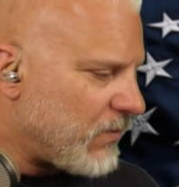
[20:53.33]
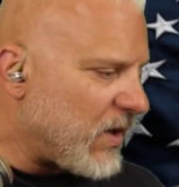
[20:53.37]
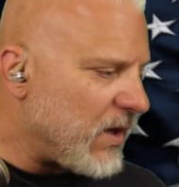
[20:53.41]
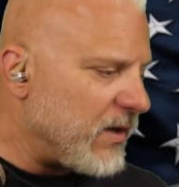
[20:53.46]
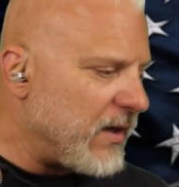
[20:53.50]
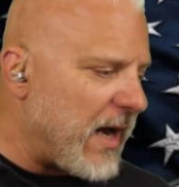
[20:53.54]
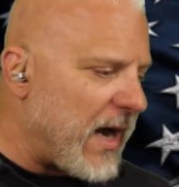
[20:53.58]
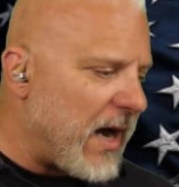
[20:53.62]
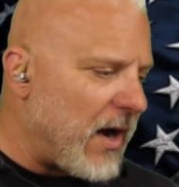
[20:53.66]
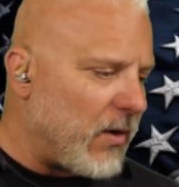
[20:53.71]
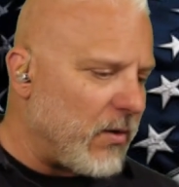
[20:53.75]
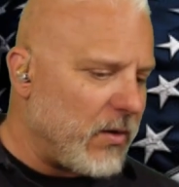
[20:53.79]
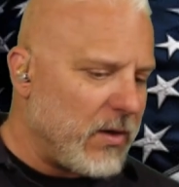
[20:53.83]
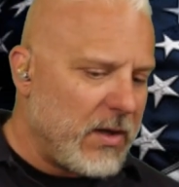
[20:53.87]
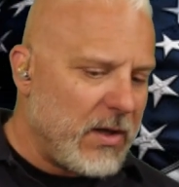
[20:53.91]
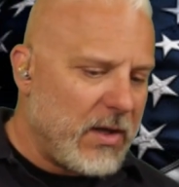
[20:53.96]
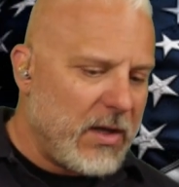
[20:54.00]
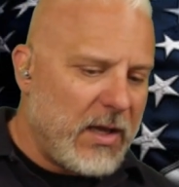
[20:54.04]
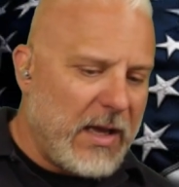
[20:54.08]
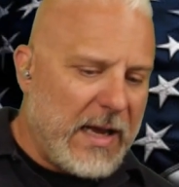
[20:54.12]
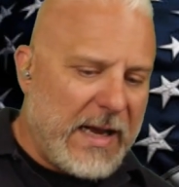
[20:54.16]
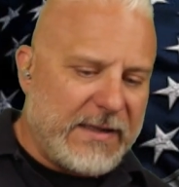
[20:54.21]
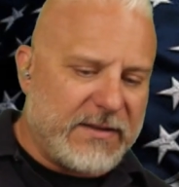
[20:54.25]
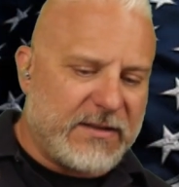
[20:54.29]
Now,
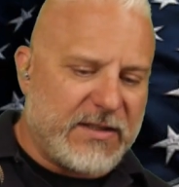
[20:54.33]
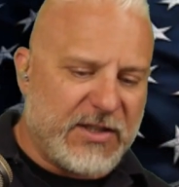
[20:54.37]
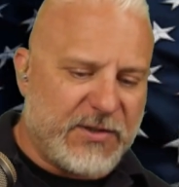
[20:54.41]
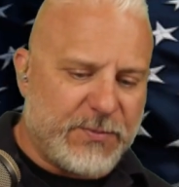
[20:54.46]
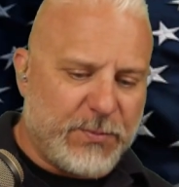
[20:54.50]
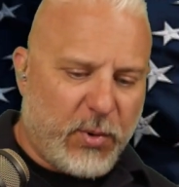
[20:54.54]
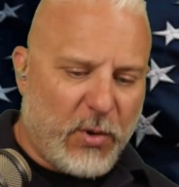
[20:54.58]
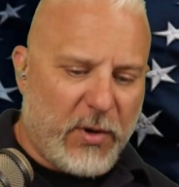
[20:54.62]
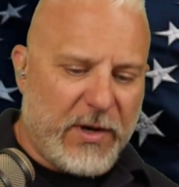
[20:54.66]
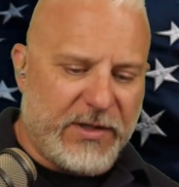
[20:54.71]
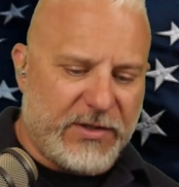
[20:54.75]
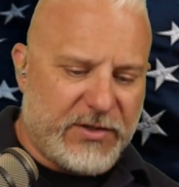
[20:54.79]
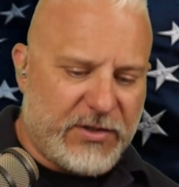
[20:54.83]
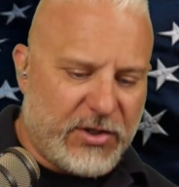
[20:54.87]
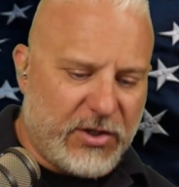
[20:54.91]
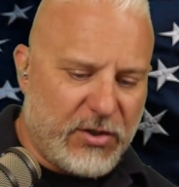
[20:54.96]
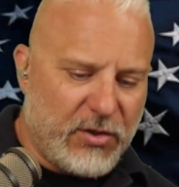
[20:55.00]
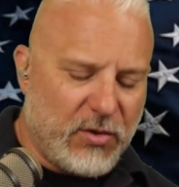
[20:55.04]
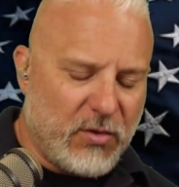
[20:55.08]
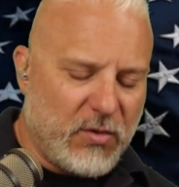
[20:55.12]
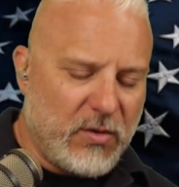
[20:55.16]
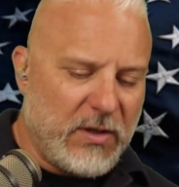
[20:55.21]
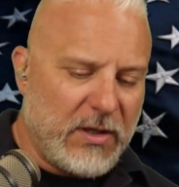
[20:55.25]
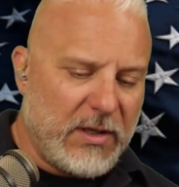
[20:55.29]
at this point,
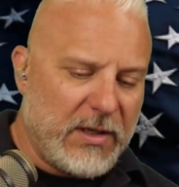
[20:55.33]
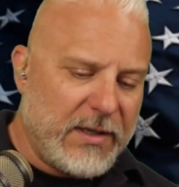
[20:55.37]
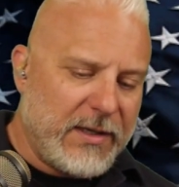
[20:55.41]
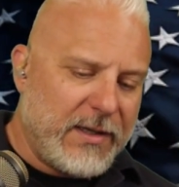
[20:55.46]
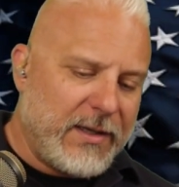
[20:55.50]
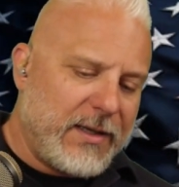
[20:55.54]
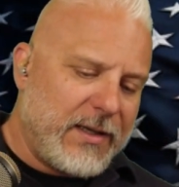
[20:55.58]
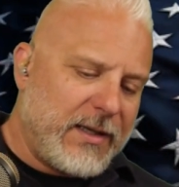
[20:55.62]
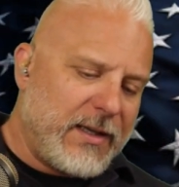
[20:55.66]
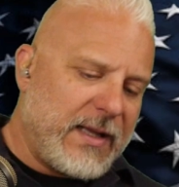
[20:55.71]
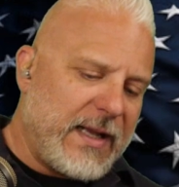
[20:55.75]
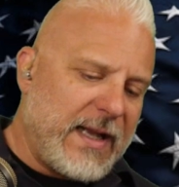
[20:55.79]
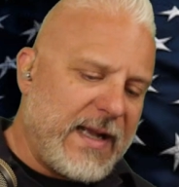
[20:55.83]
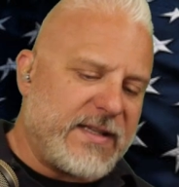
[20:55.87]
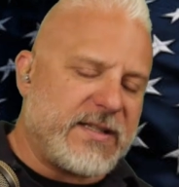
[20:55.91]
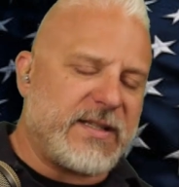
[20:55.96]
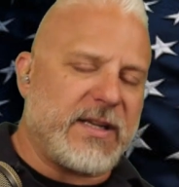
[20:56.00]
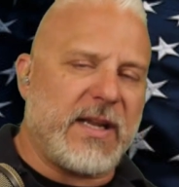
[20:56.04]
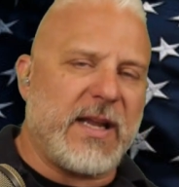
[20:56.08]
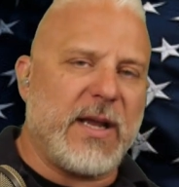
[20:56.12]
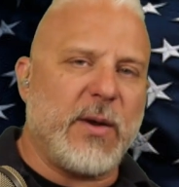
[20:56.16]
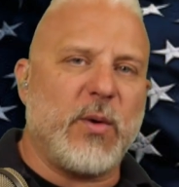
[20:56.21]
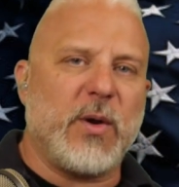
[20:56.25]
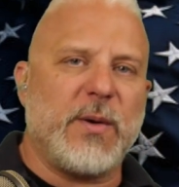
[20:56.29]
too,
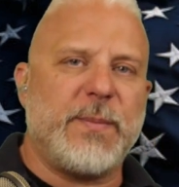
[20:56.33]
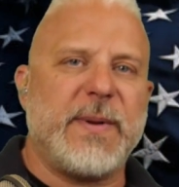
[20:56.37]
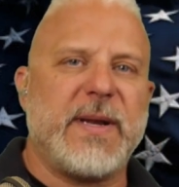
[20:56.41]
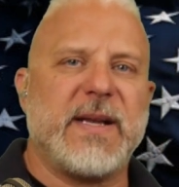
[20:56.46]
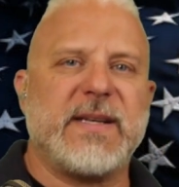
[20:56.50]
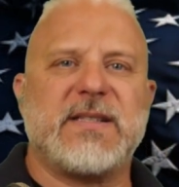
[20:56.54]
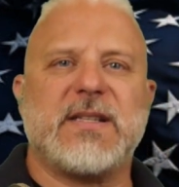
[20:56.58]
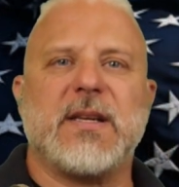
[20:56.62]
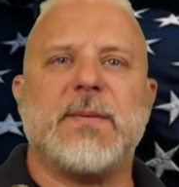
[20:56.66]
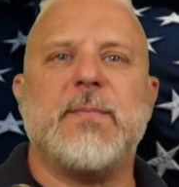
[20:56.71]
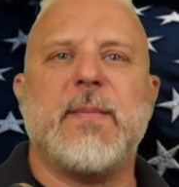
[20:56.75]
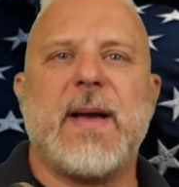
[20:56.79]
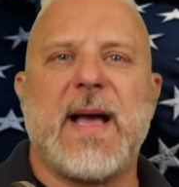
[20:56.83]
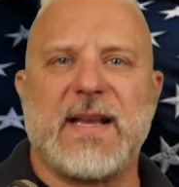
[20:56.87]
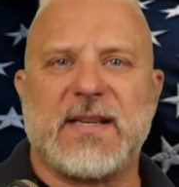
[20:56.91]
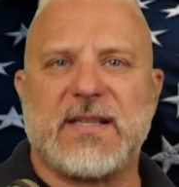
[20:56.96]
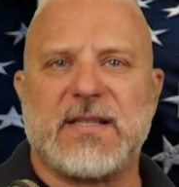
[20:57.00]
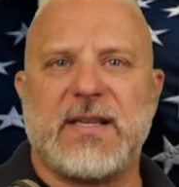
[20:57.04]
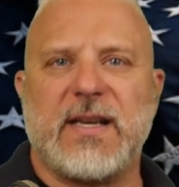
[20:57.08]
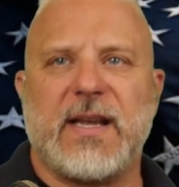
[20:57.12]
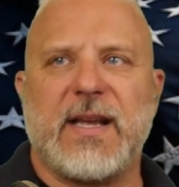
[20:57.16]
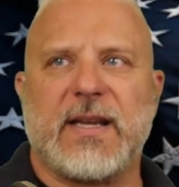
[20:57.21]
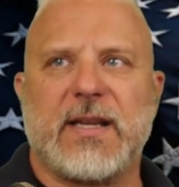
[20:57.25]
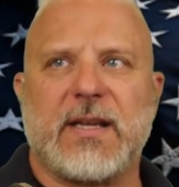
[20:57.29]
it would be a
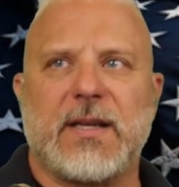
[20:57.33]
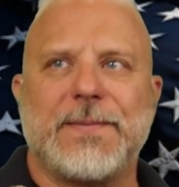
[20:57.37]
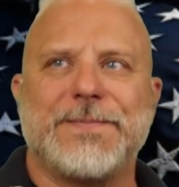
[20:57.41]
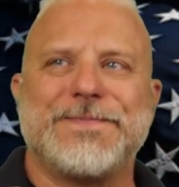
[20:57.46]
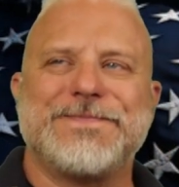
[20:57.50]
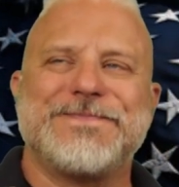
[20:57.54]
domestic.